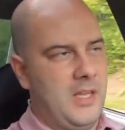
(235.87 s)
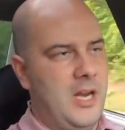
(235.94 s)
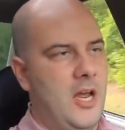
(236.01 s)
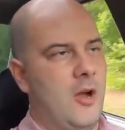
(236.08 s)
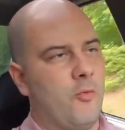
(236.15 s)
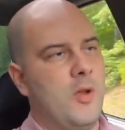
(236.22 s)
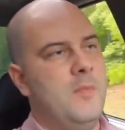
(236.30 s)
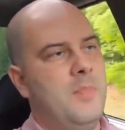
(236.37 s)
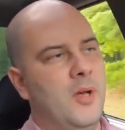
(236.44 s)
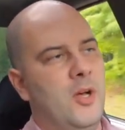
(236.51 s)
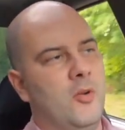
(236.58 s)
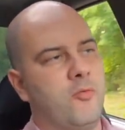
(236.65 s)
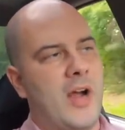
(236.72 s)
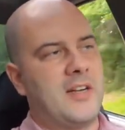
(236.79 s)
you know,
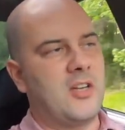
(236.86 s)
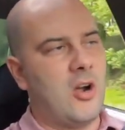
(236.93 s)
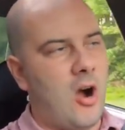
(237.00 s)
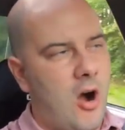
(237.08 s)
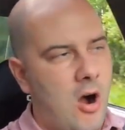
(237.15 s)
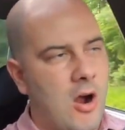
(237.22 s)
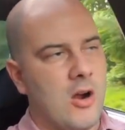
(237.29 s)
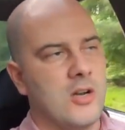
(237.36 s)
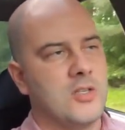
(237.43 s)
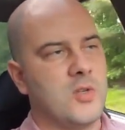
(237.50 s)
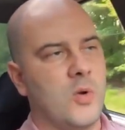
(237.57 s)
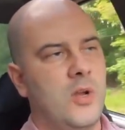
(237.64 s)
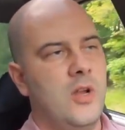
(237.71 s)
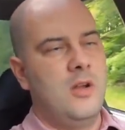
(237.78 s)
rebuild wrecked
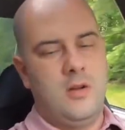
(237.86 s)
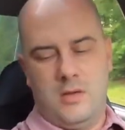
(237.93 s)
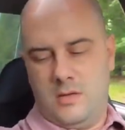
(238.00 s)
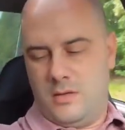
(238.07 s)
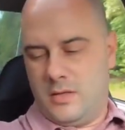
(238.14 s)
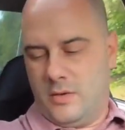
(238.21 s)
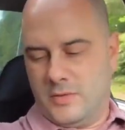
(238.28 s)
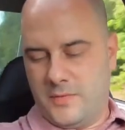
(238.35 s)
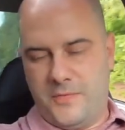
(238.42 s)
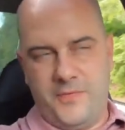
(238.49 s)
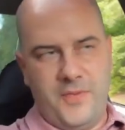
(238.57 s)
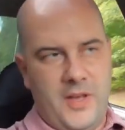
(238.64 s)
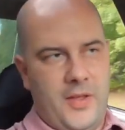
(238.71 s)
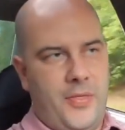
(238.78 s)
cars, or that was
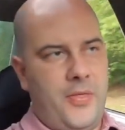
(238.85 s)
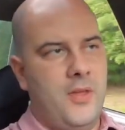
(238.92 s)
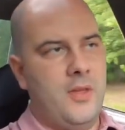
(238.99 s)
5th.